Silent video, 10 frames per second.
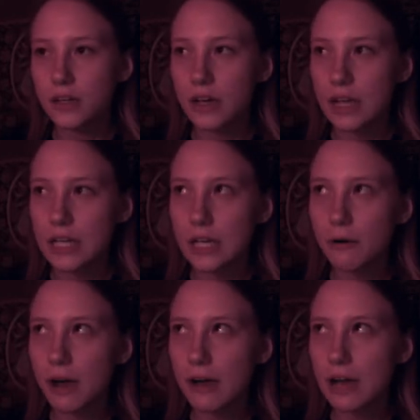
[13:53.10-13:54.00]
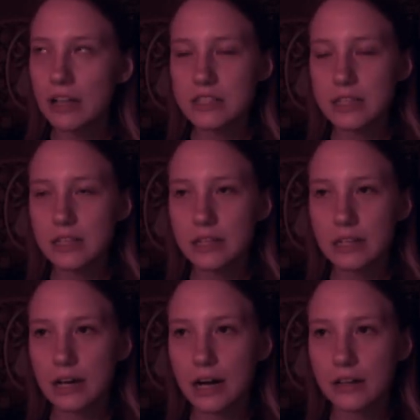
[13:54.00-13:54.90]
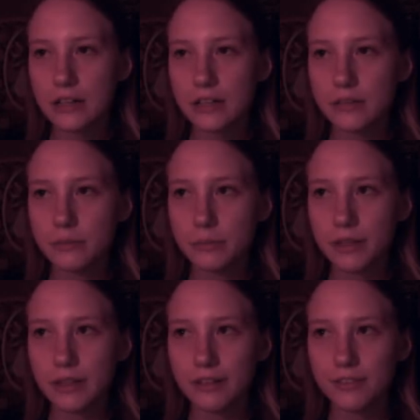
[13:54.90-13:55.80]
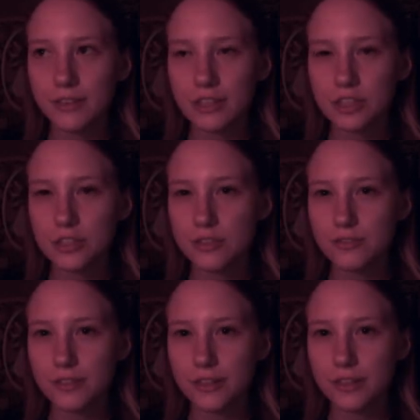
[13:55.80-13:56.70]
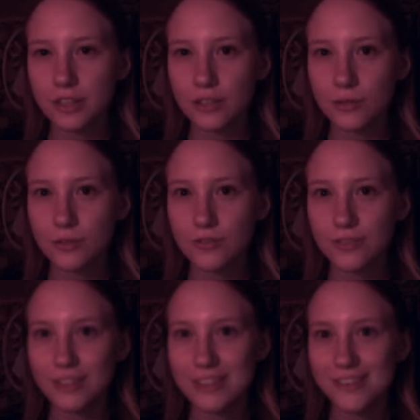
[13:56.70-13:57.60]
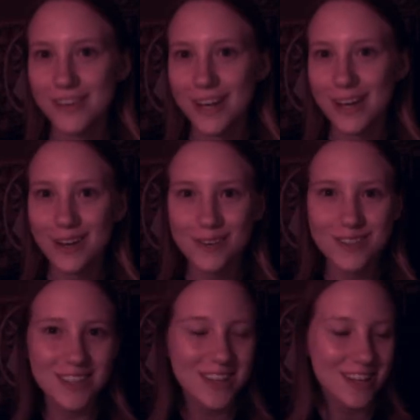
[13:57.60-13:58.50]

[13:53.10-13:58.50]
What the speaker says: You know, I'd say Lady Gaga, but I feel like she's very used for these videos.